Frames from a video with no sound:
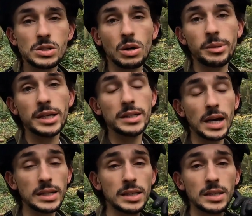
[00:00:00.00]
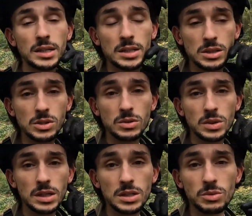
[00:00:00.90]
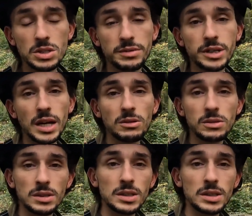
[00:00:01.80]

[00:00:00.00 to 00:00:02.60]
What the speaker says: your time out of your day to watch the video.